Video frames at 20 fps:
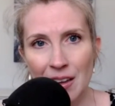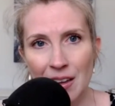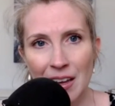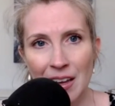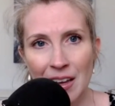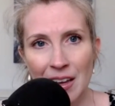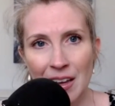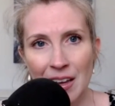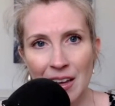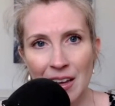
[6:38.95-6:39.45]

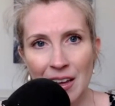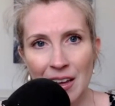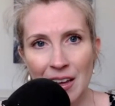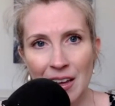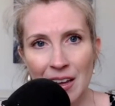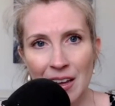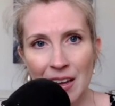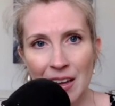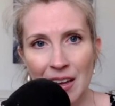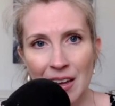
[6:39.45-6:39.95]
in the
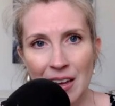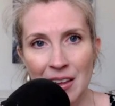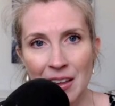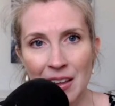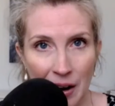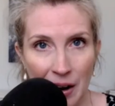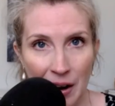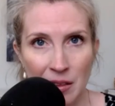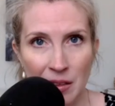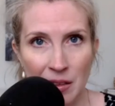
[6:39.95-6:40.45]
West, where
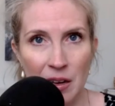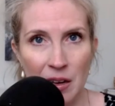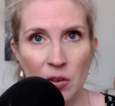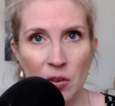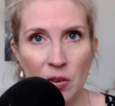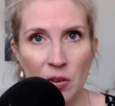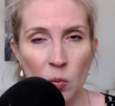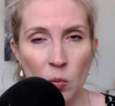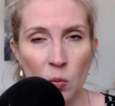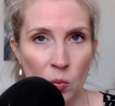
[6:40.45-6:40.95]
I live
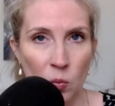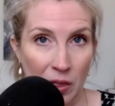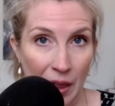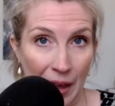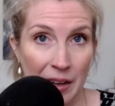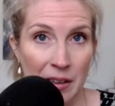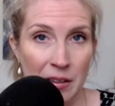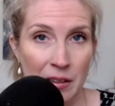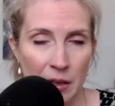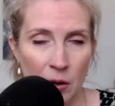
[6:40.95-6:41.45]
and
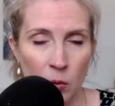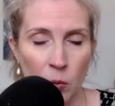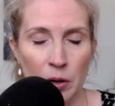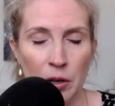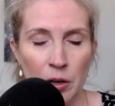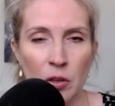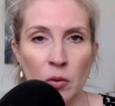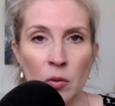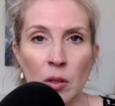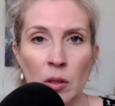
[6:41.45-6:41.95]
likely where
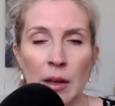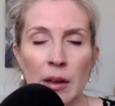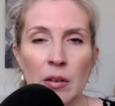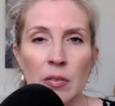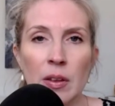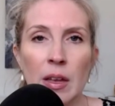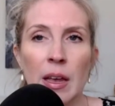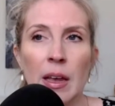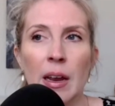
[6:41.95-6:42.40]
you live,